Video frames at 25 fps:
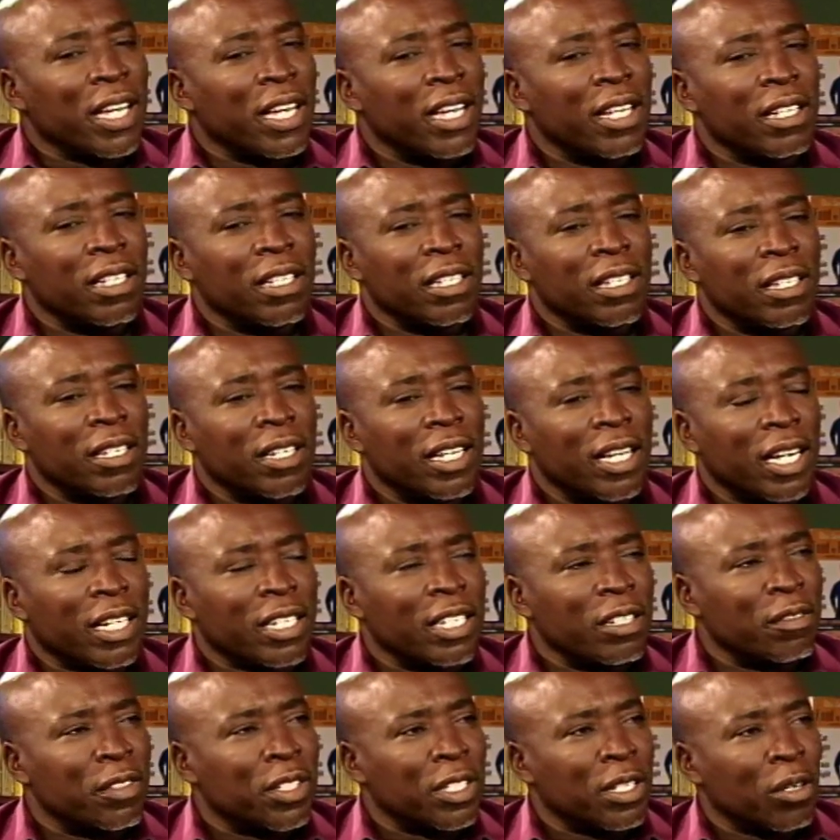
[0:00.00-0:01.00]
any
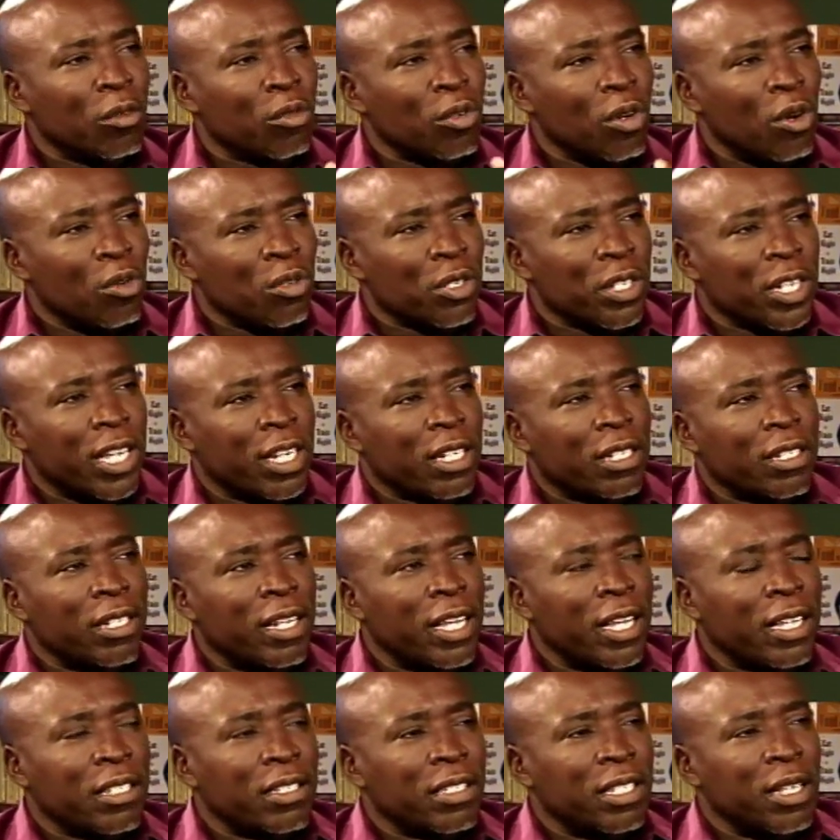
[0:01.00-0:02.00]
activities around that,
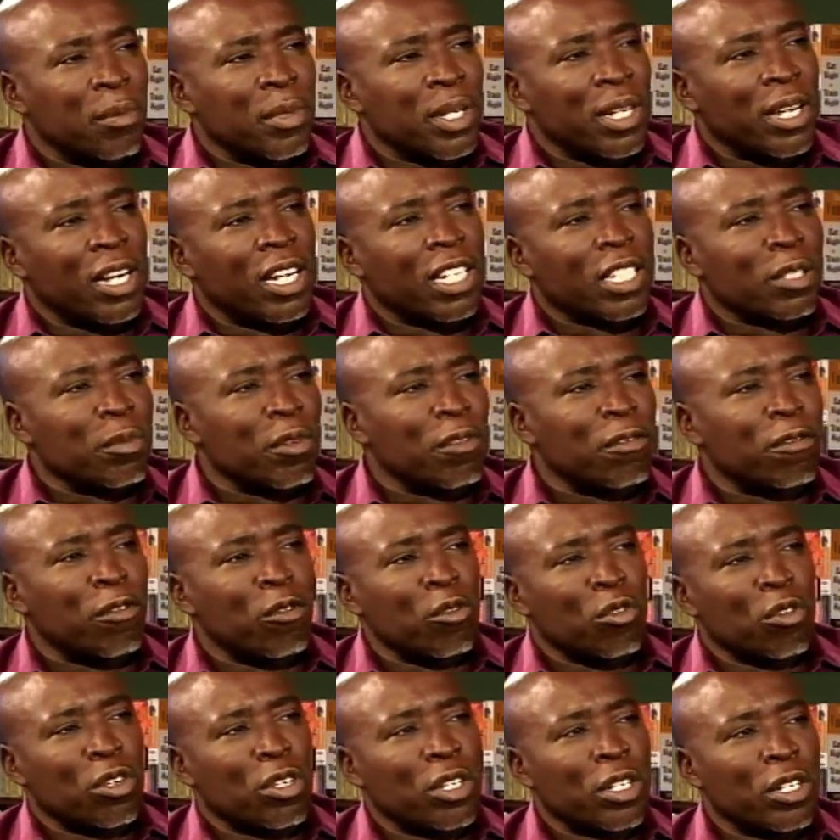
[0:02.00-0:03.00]
like seminars
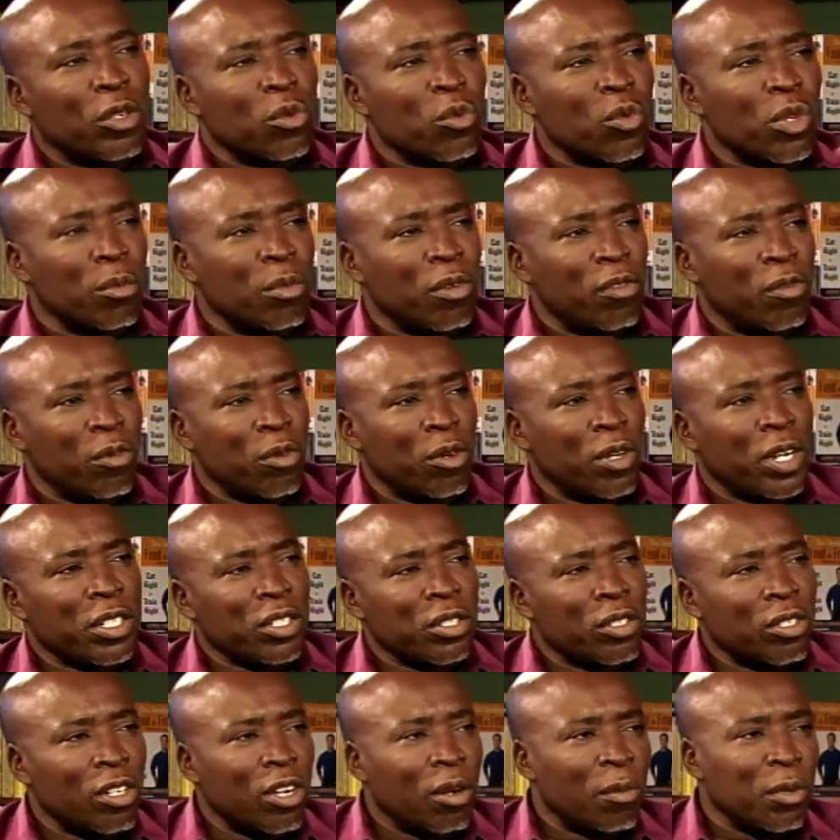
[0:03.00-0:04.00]
before, the week before, as
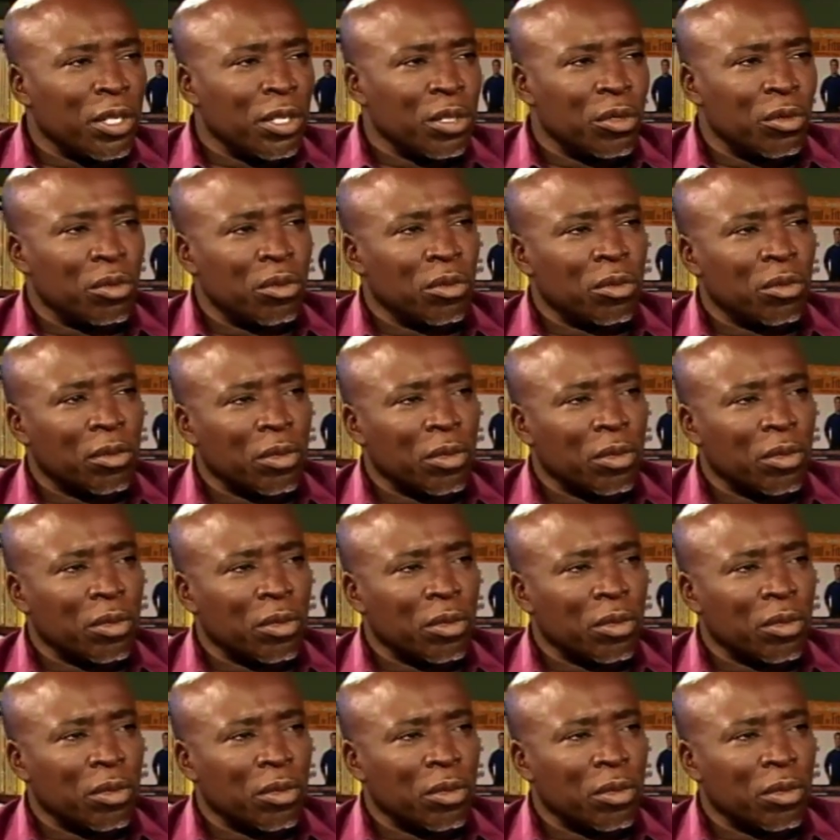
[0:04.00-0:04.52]
you normally do?